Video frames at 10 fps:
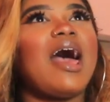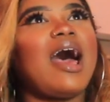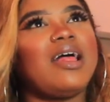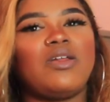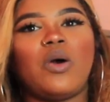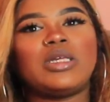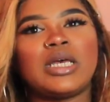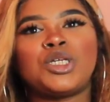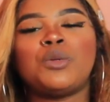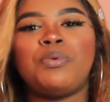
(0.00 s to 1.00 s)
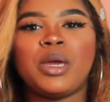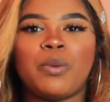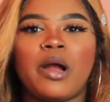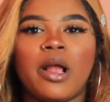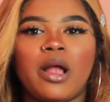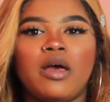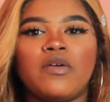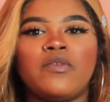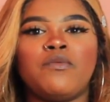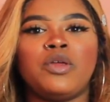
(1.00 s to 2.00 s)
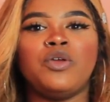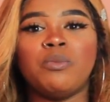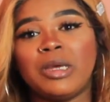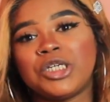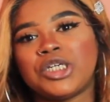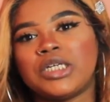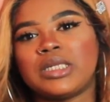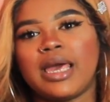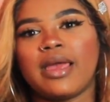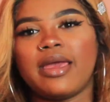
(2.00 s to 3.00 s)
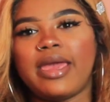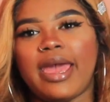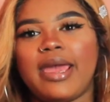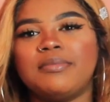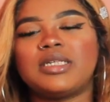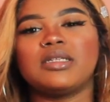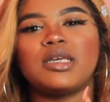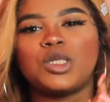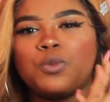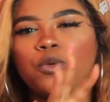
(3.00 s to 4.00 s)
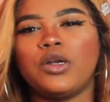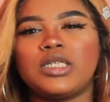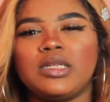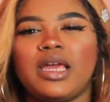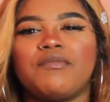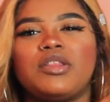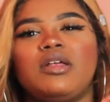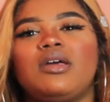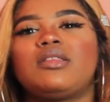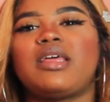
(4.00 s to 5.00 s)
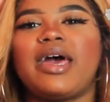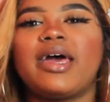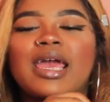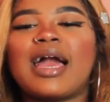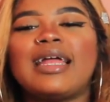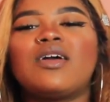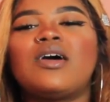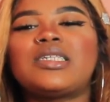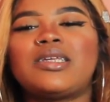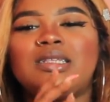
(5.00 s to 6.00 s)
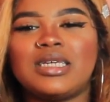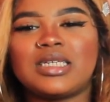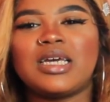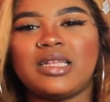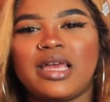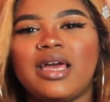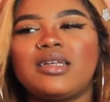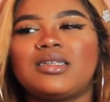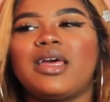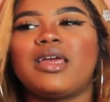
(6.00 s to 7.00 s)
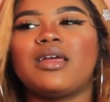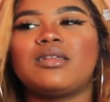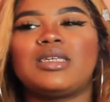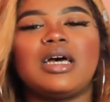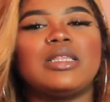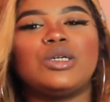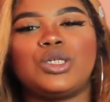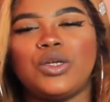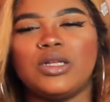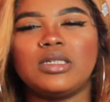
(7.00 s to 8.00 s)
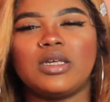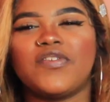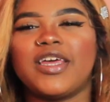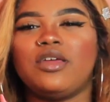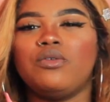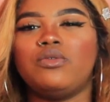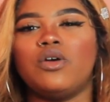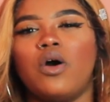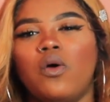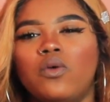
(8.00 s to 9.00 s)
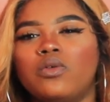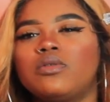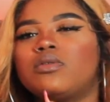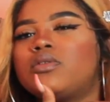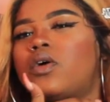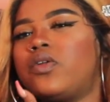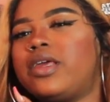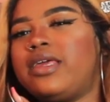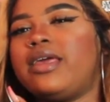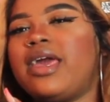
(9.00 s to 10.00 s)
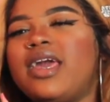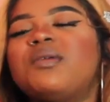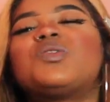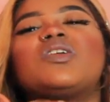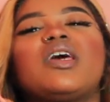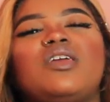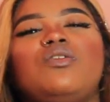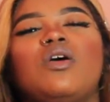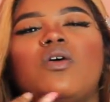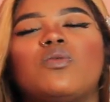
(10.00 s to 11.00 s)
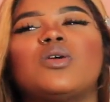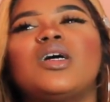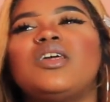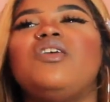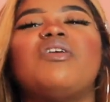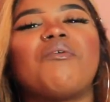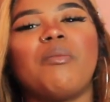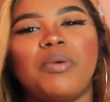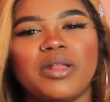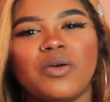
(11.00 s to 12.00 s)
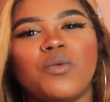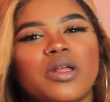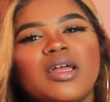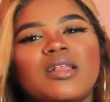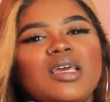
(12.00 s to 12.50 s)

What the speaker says: I don't know, such a big part of UMich is like games and like sports and like everything like that. Like, it kind of causes a disconnect like to other students if like you don't go to games, or like you've never been to one at